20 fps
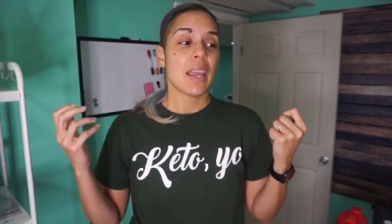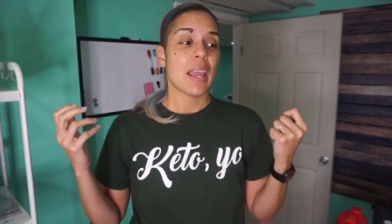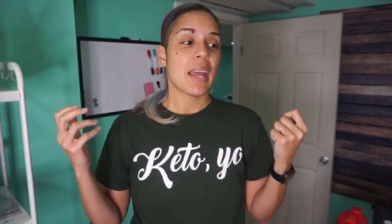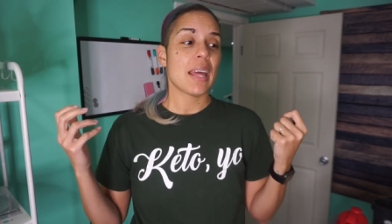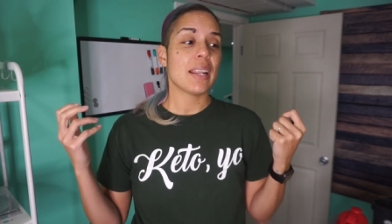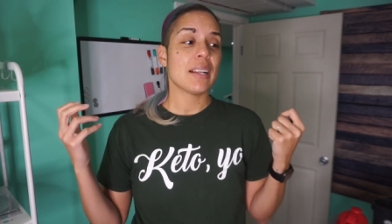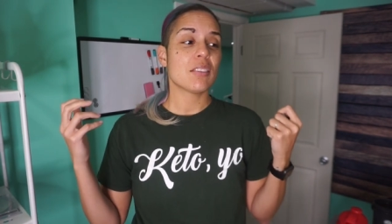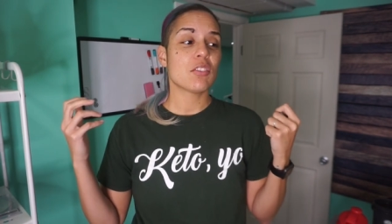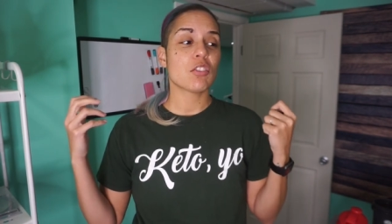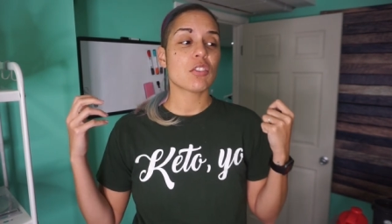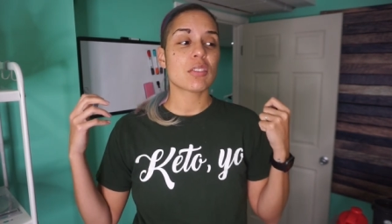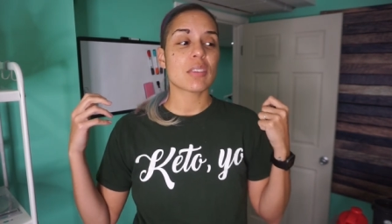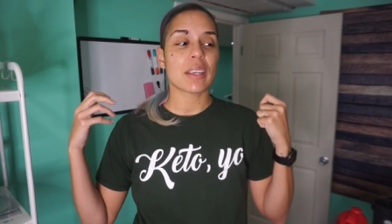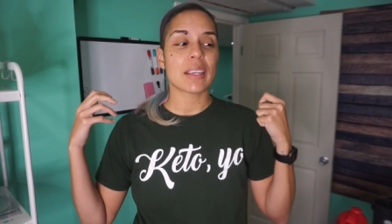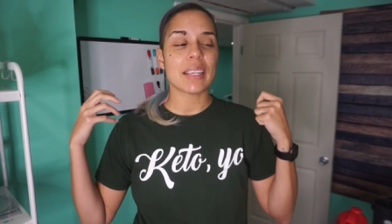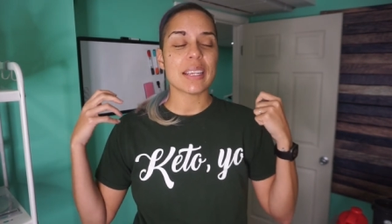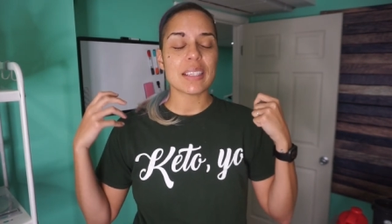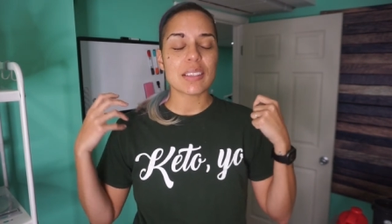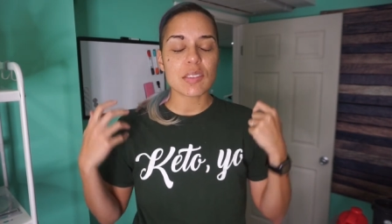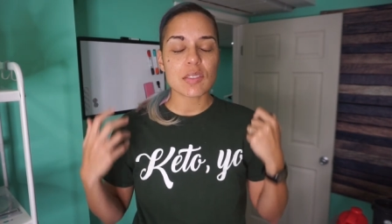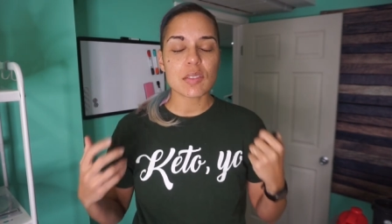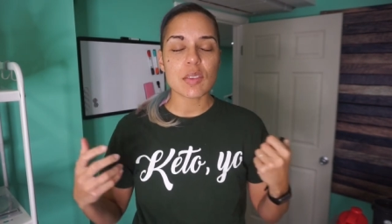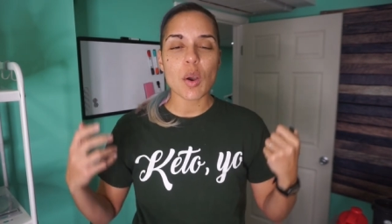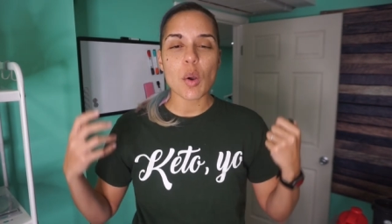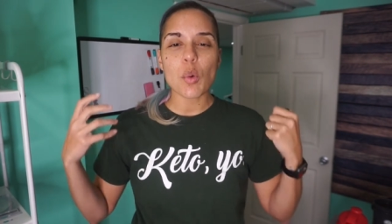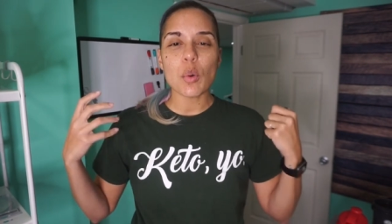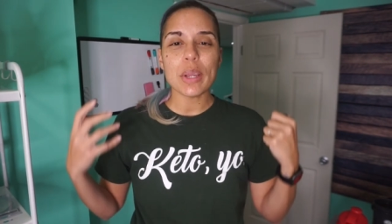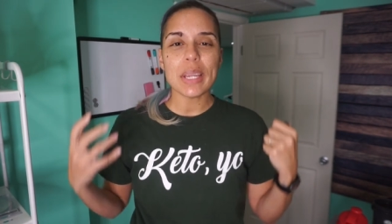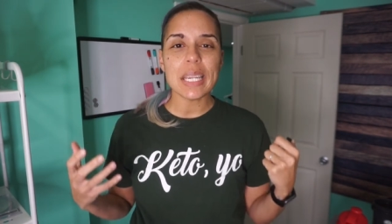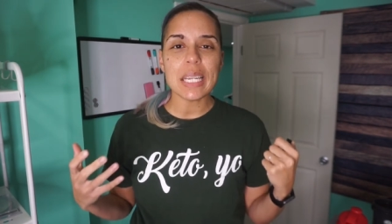And it's just like, it's
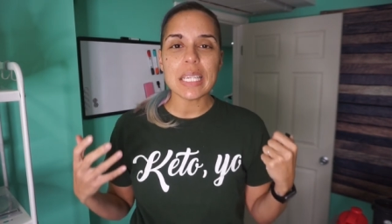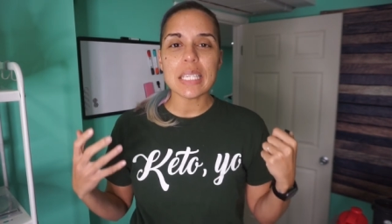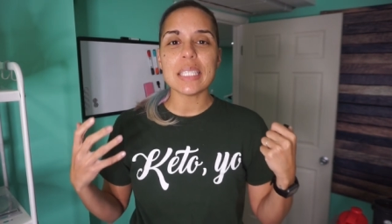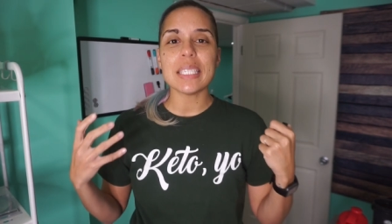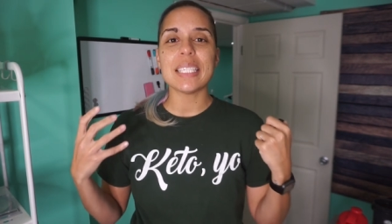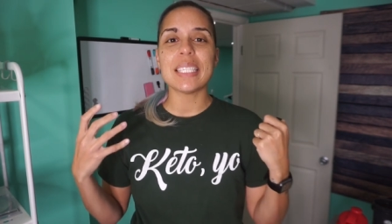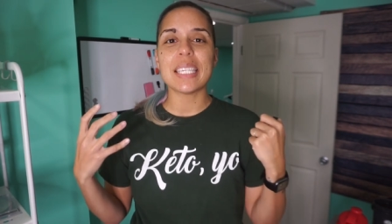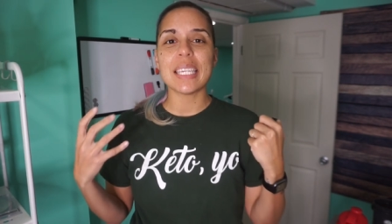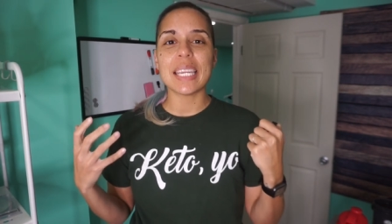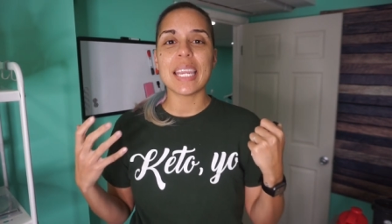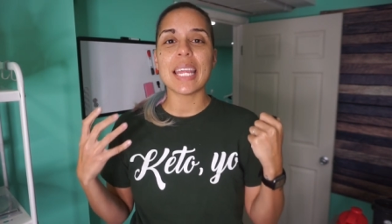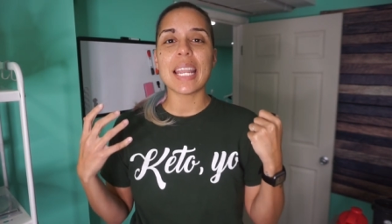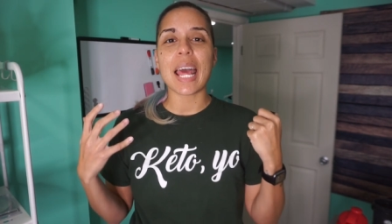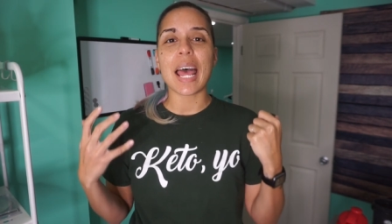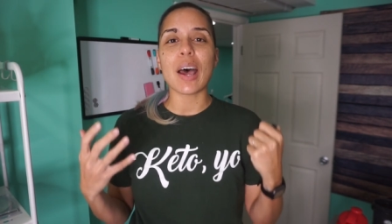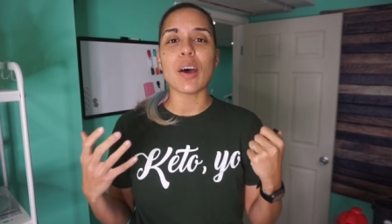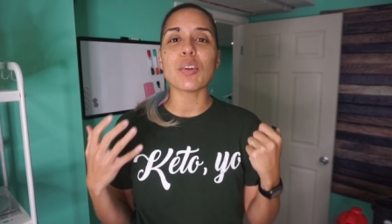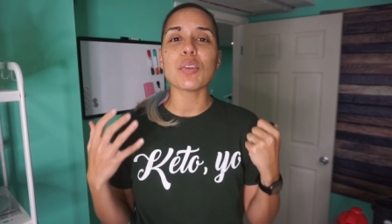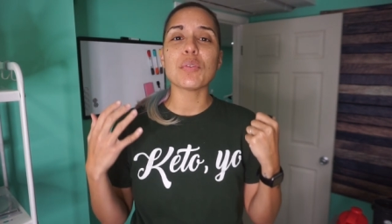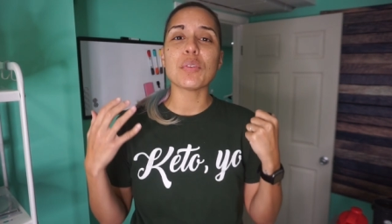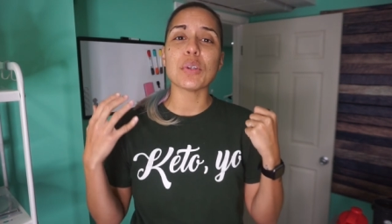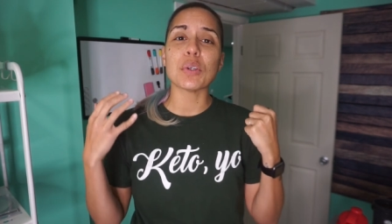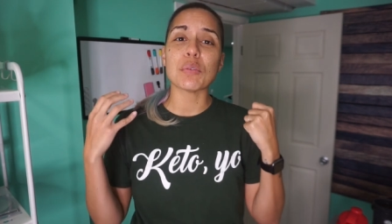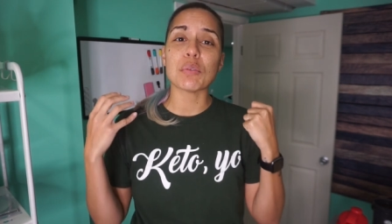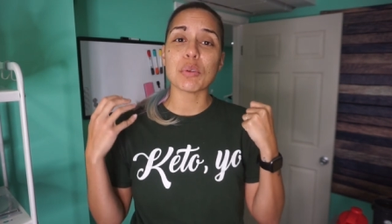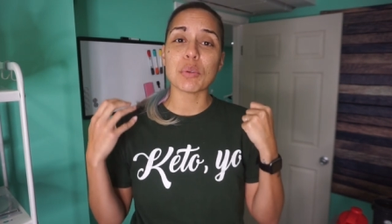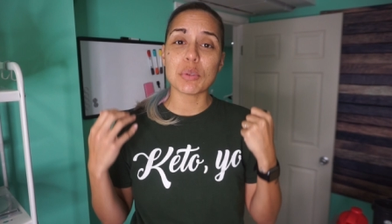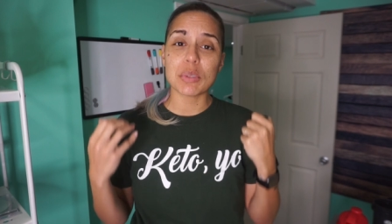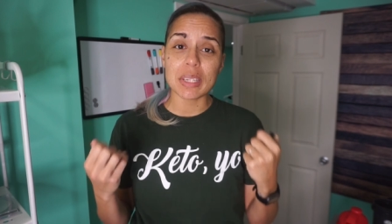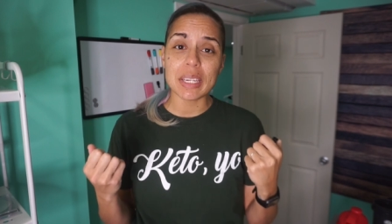so easy to get out of your
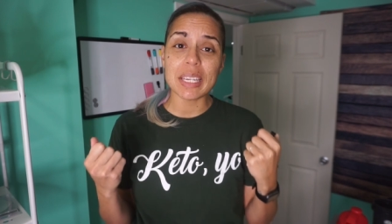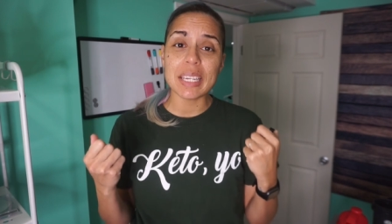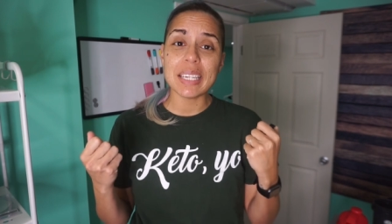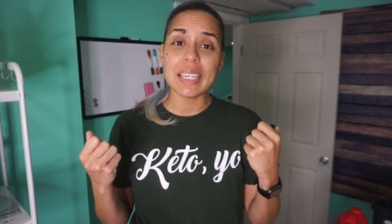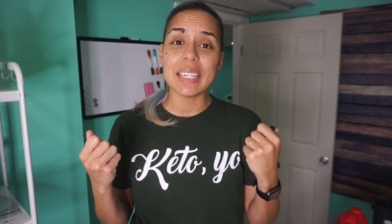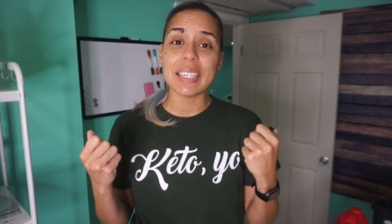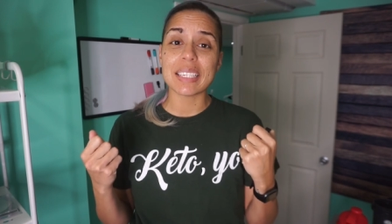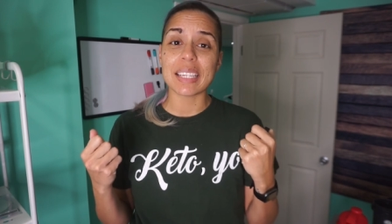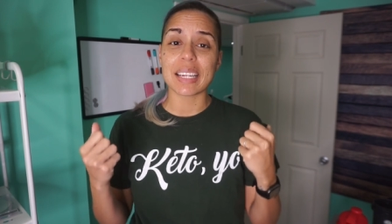routine.